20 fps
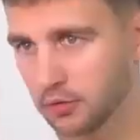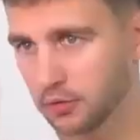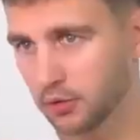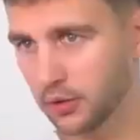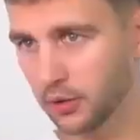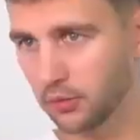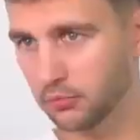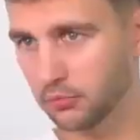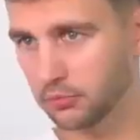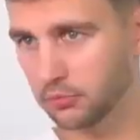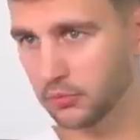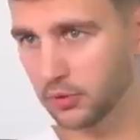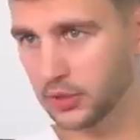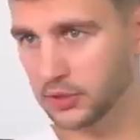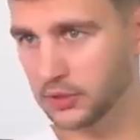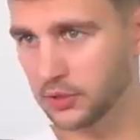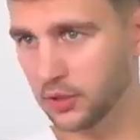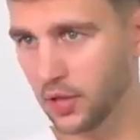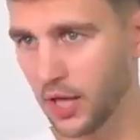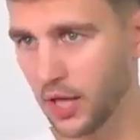But these
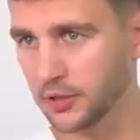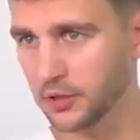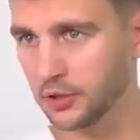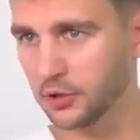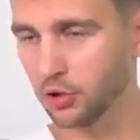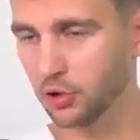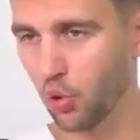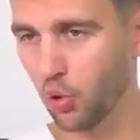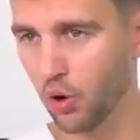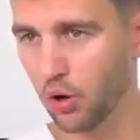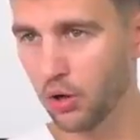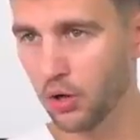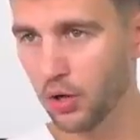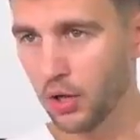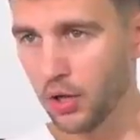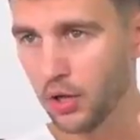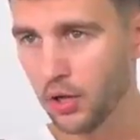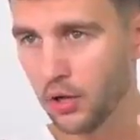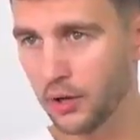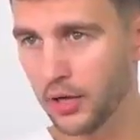procedures don't
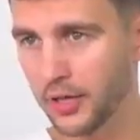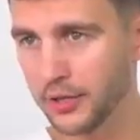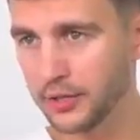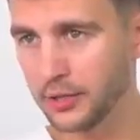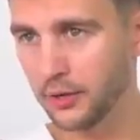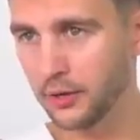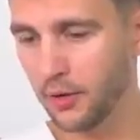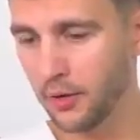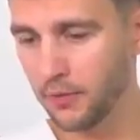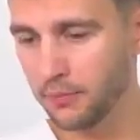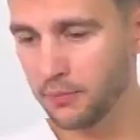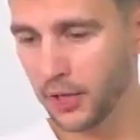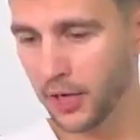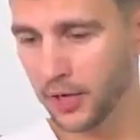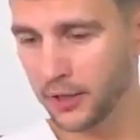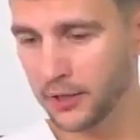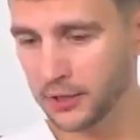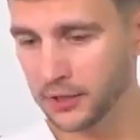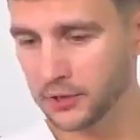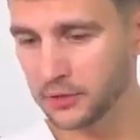address the underlying
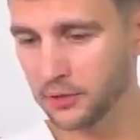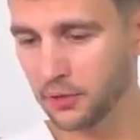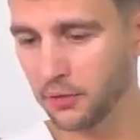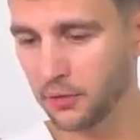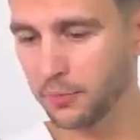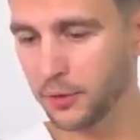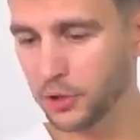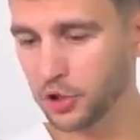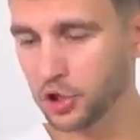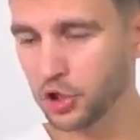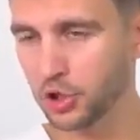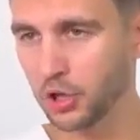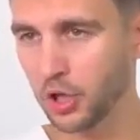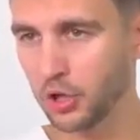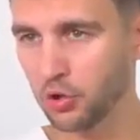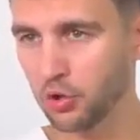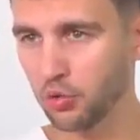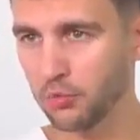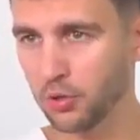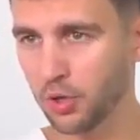mechanisms or
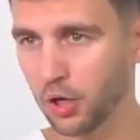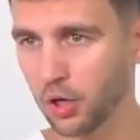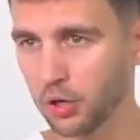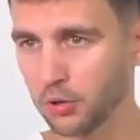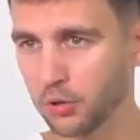causes.